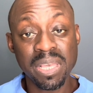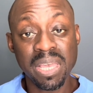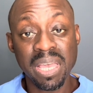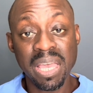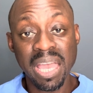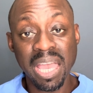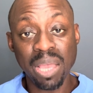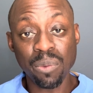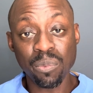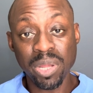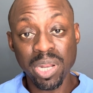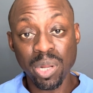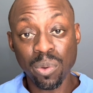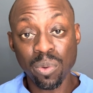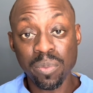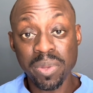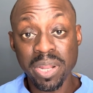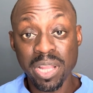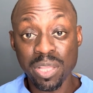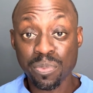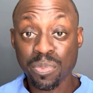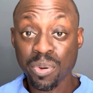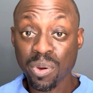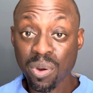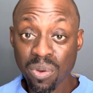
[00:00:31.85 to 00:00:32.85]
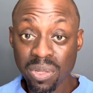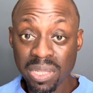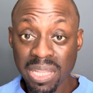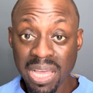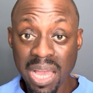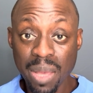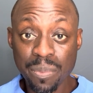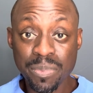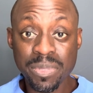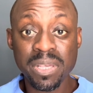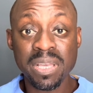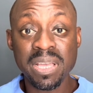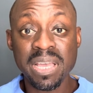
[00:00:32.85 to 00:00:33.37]
And when a woman has
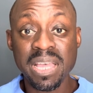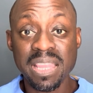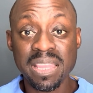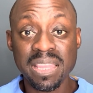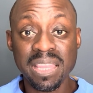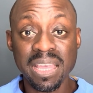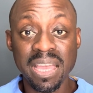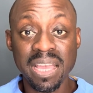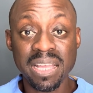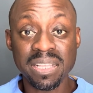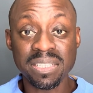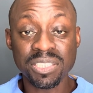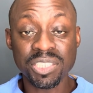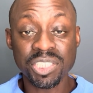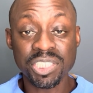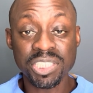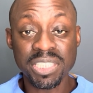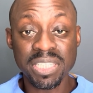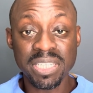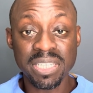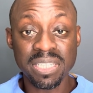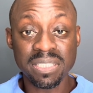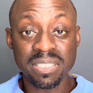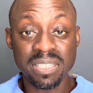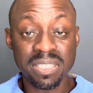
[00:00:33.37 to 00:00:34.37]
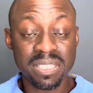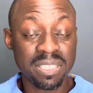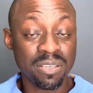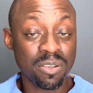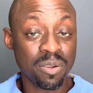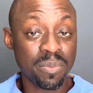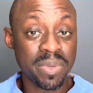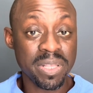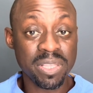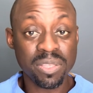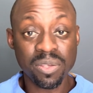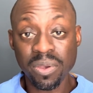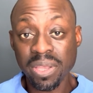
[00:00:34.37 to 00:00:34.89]
prolapse, then she
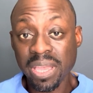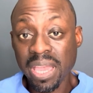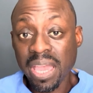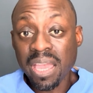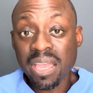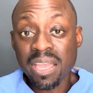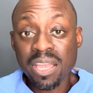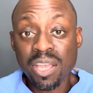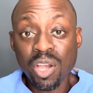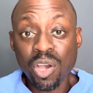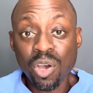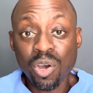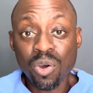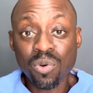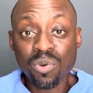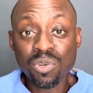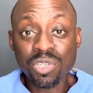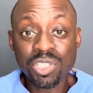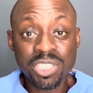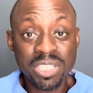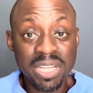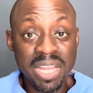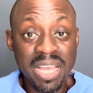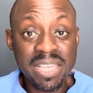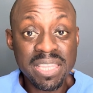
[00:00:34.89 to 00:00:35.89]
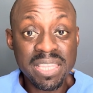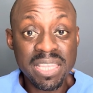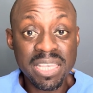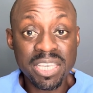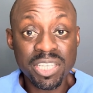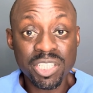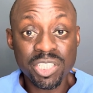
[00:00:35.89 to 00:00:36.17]
determines, okay, who should I see?